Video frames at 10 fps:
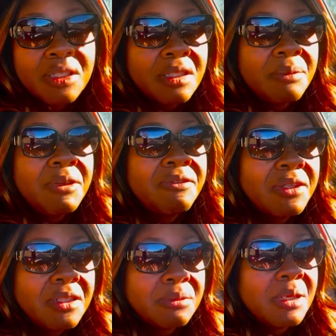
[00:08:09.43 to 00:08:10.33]
let me
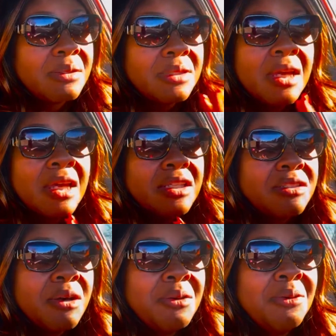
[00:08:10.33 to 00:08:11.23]
finish browsing.
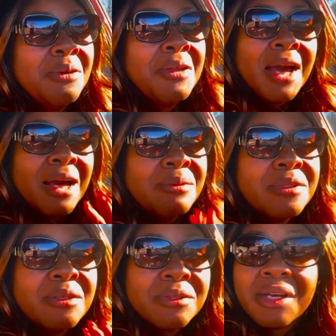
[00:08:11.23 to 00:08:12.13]
So I'm
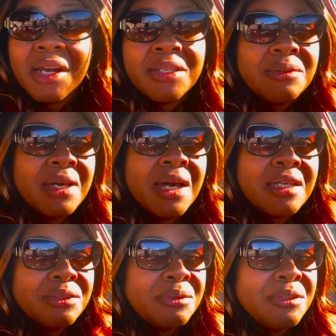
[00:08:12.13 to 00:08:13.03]
so sorry, you
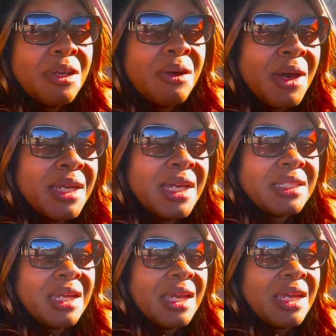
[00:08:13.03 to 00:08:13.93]
guys. I
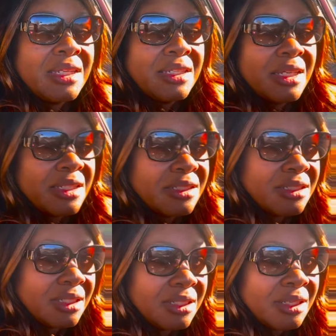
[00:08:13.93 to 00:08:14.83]
got that
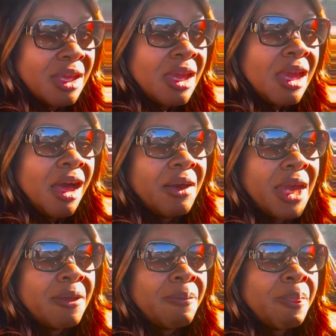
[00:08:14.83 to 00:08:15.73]
ADHD.
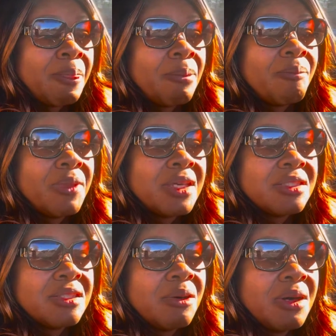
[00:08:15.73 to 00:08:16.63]
Okay. And
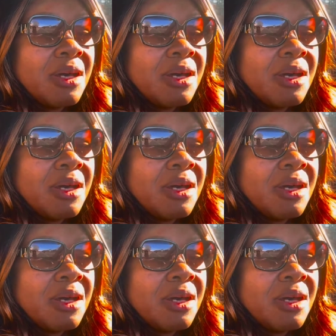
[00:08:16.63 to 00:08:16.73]
so